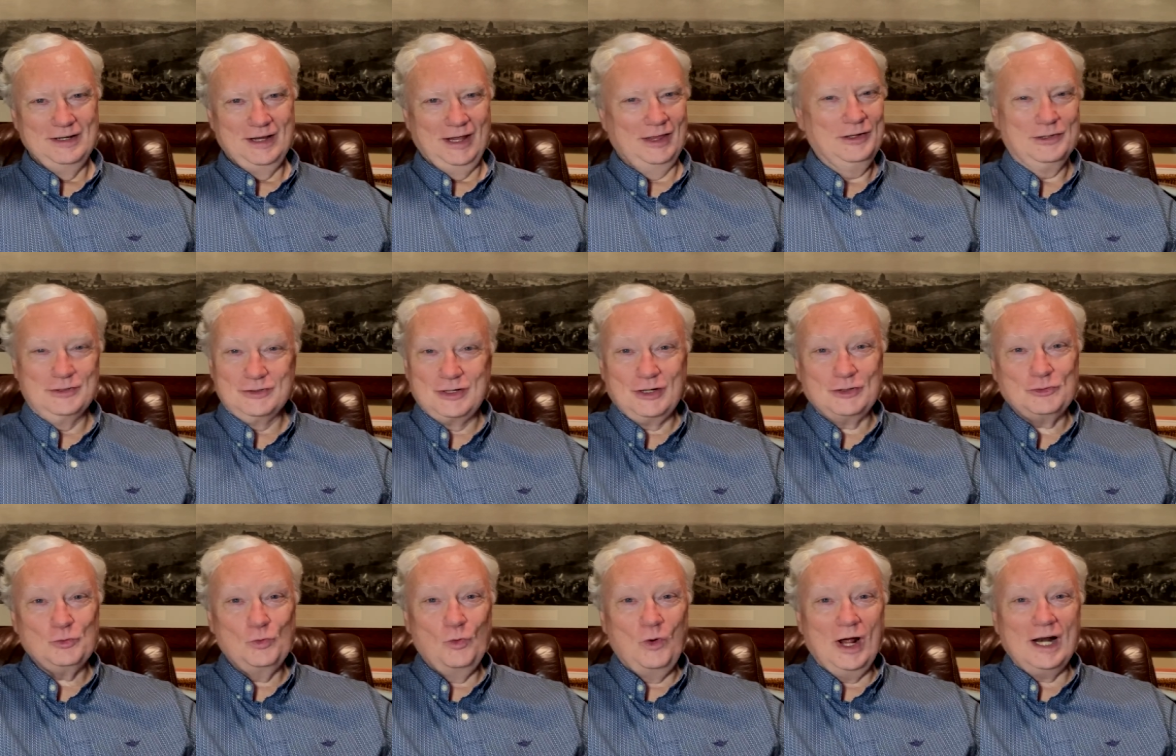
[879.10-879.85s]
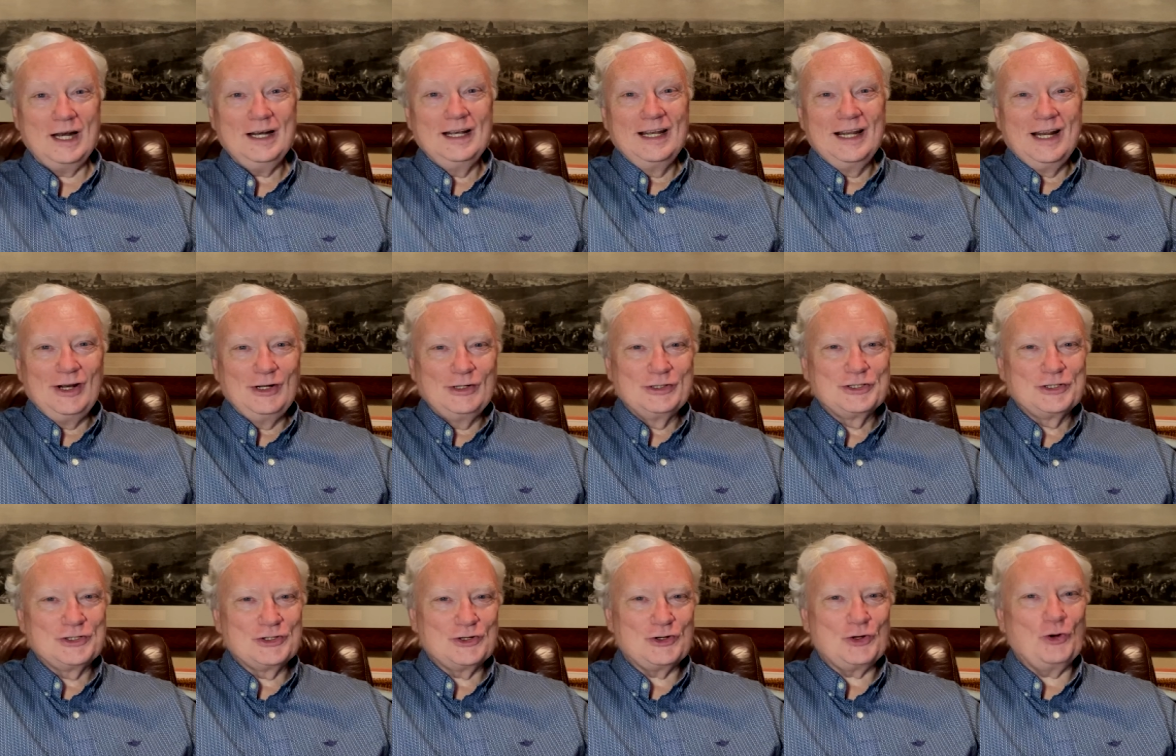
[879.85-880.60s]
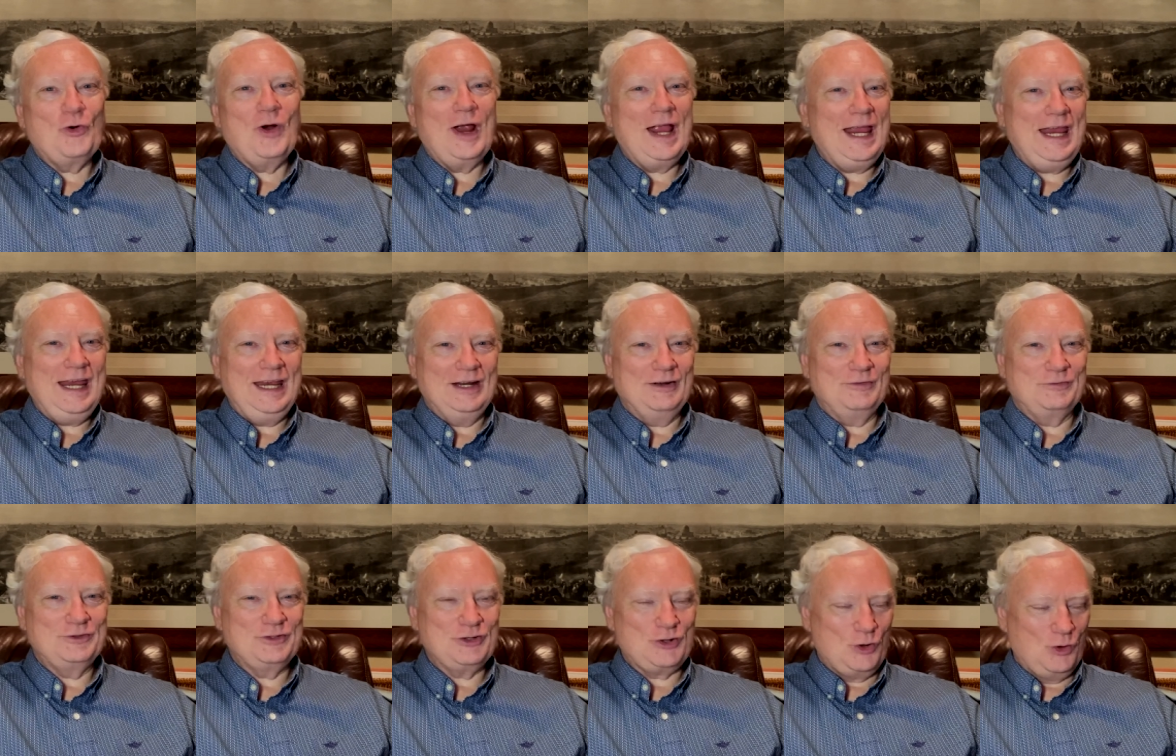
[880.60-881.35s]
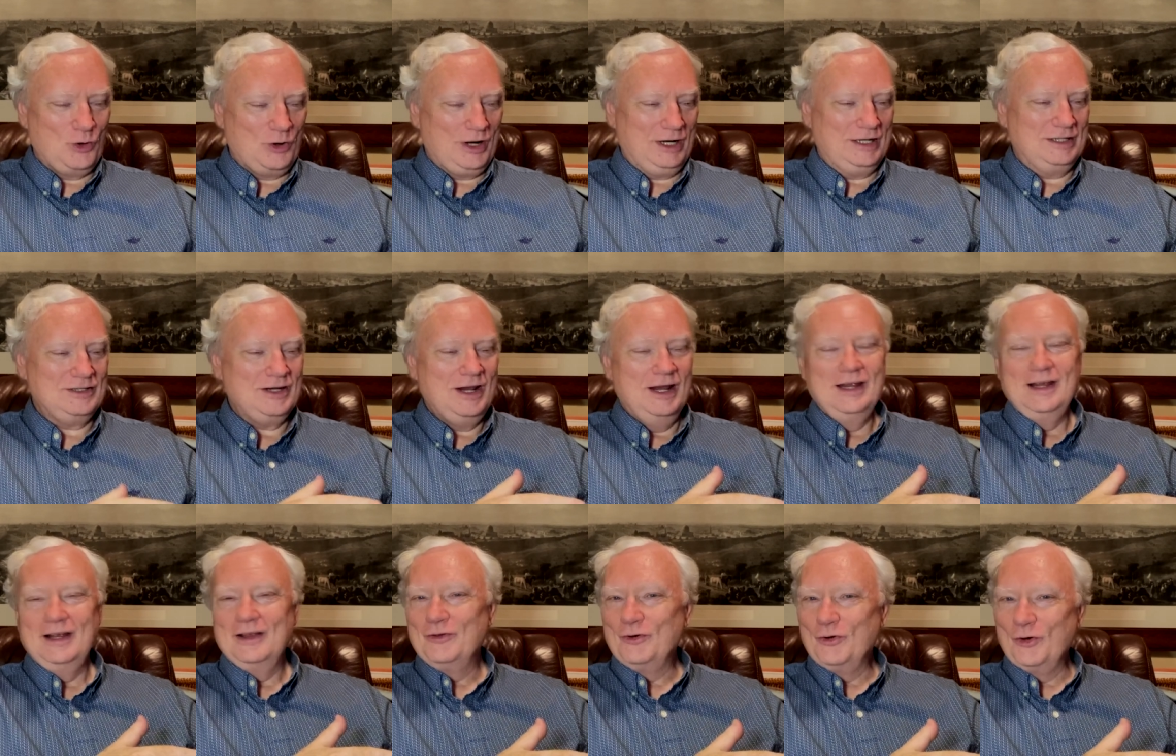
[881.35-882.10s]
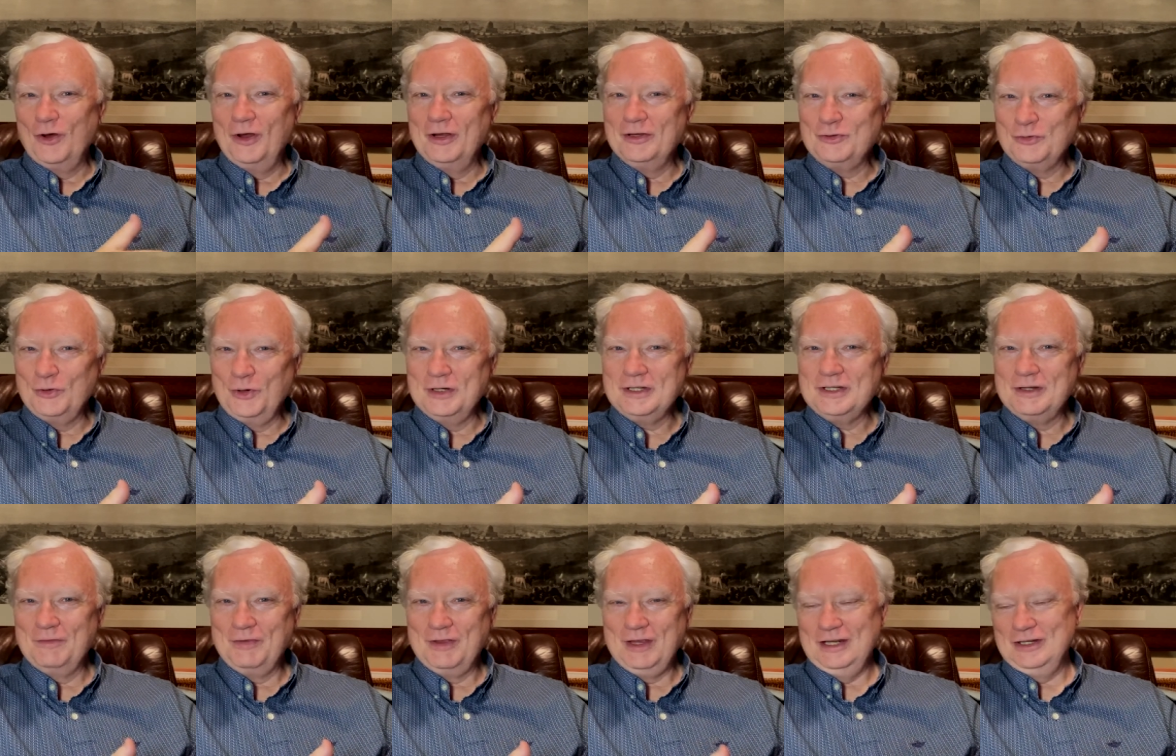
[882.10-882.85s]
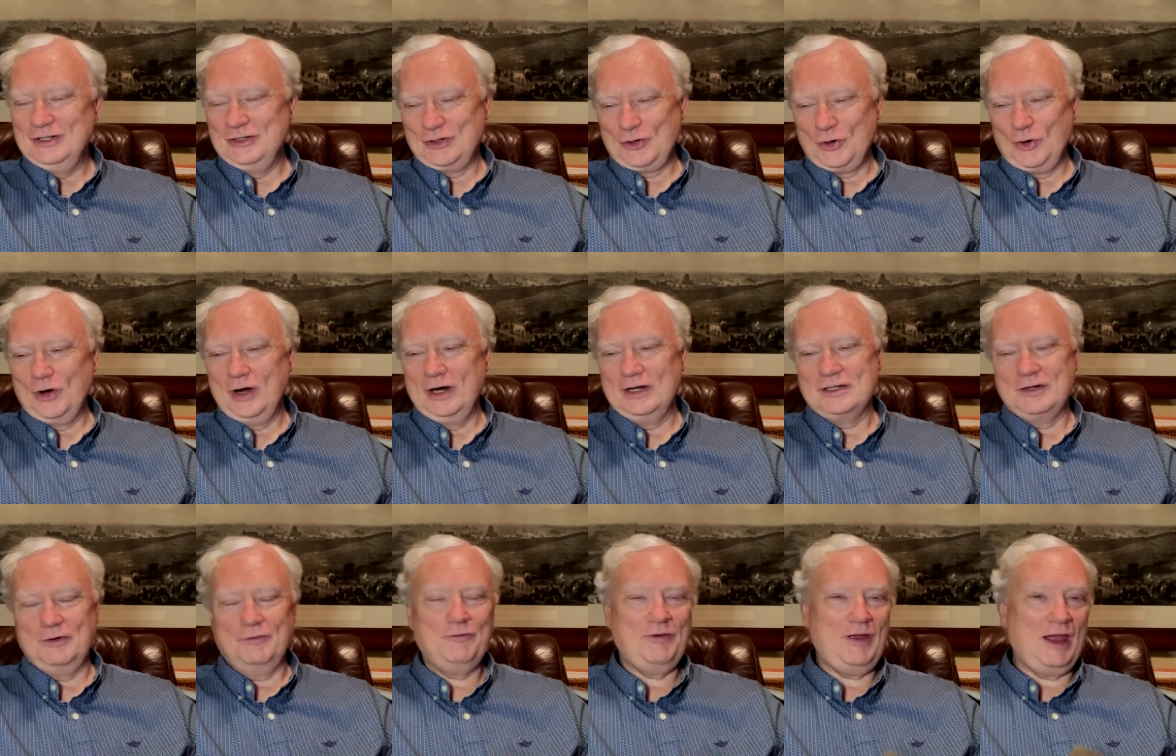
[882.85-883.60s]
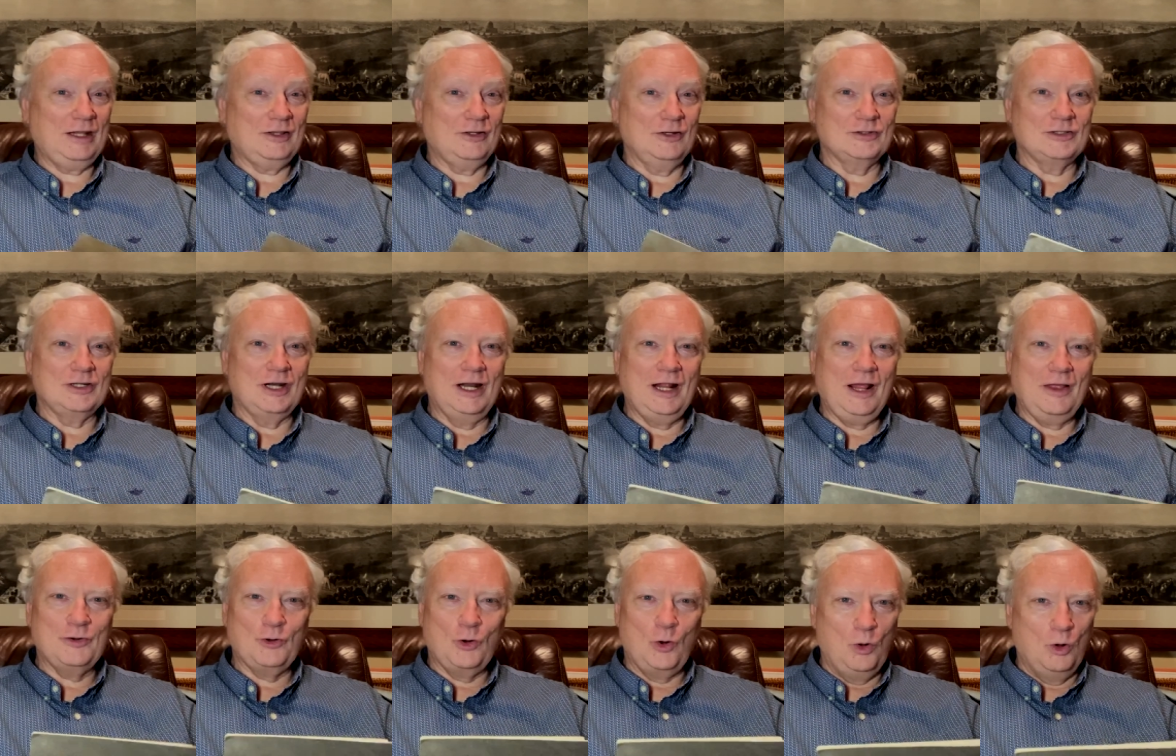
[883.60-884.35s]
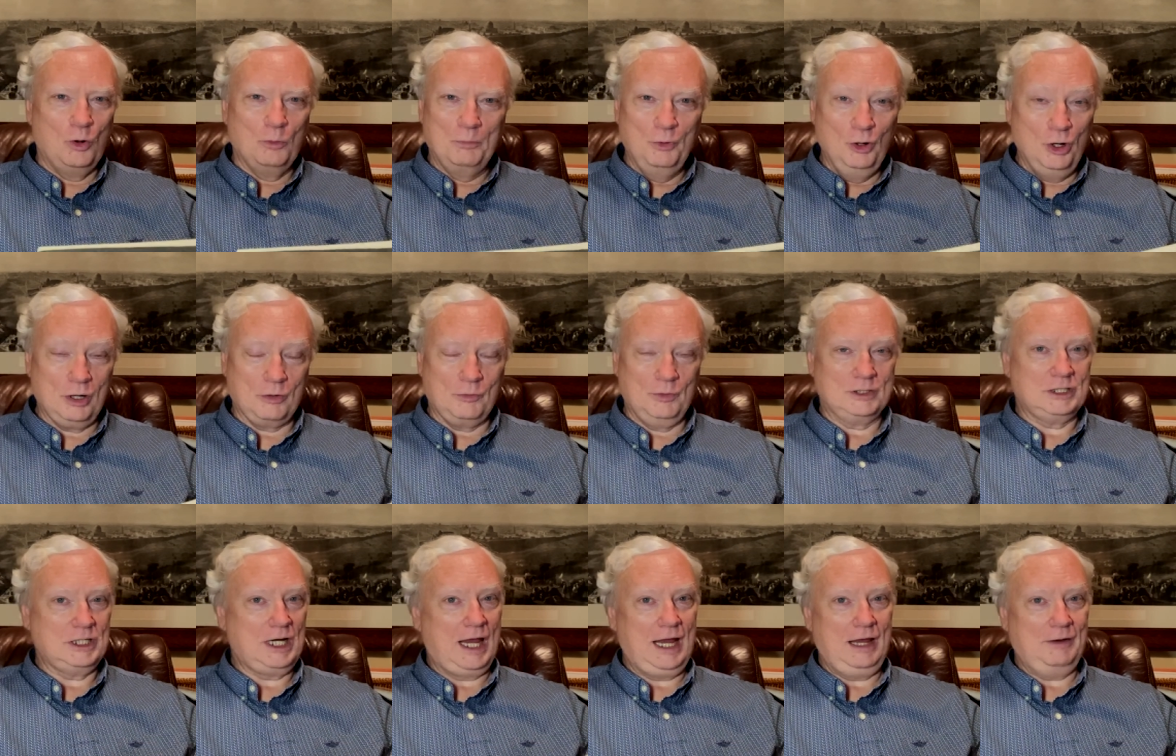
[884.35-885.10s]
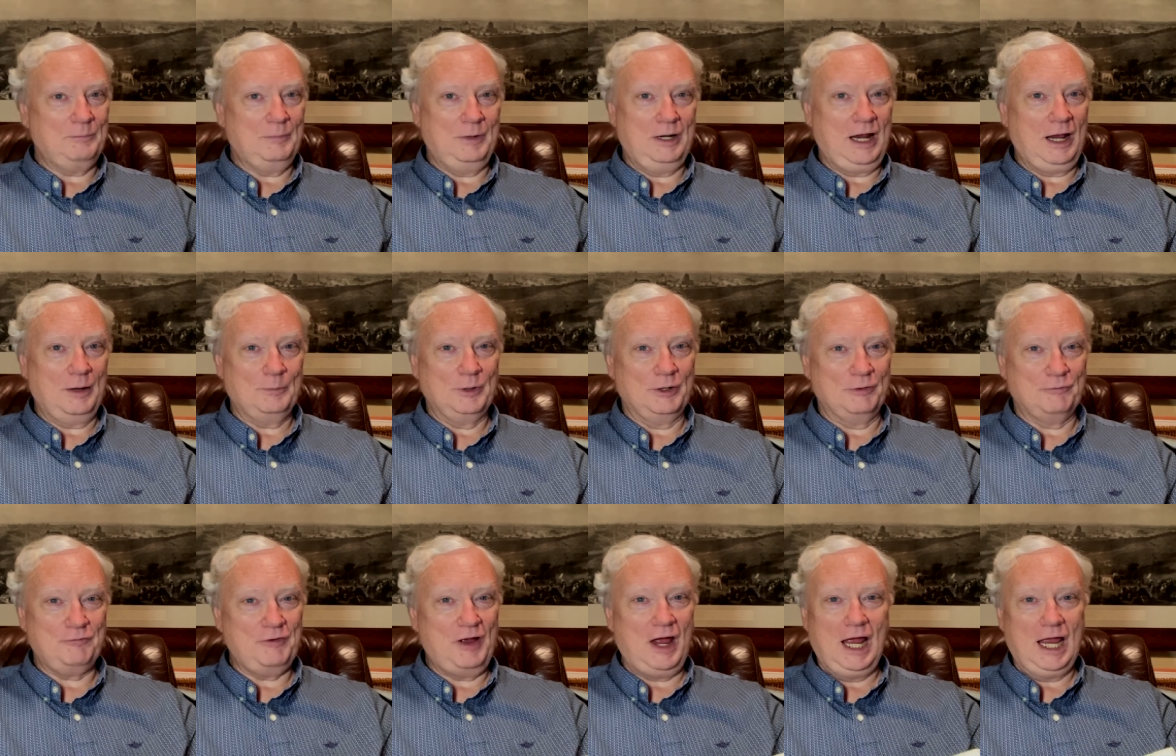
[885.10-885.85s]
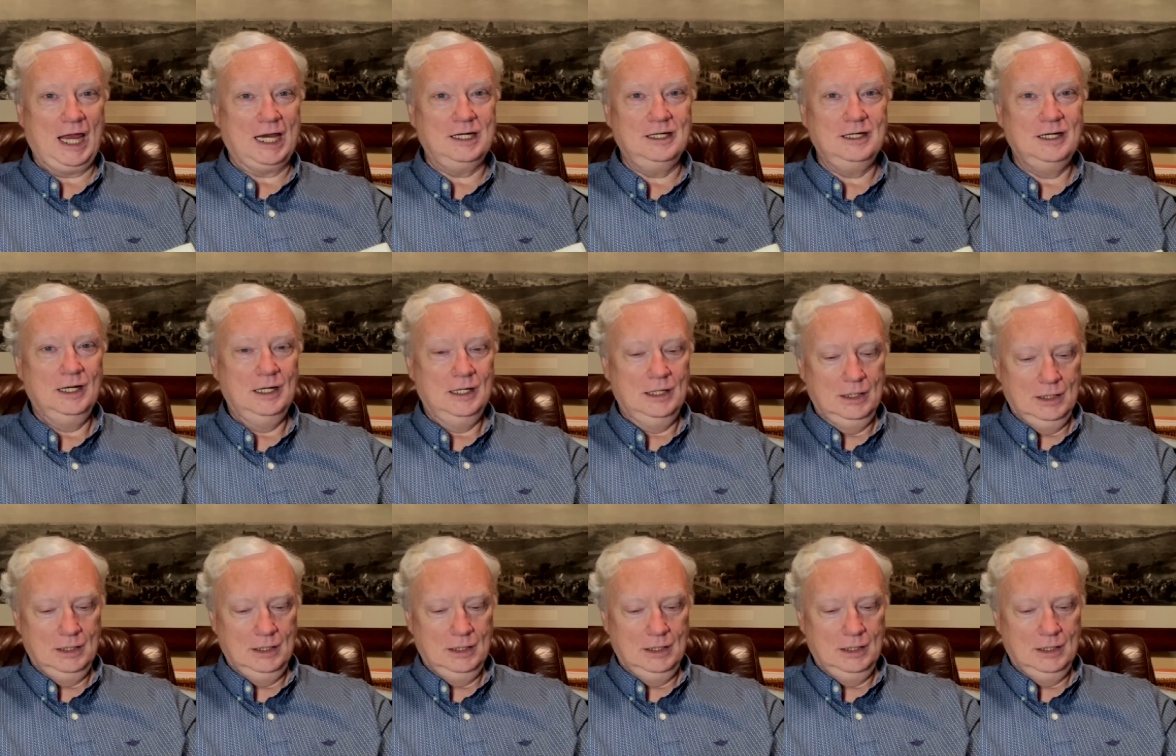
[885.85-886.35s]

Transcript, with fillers: And this is just one little strain of stories. There are all sorts of these stories. In fact, there's another whole book, which I haven't been able to find,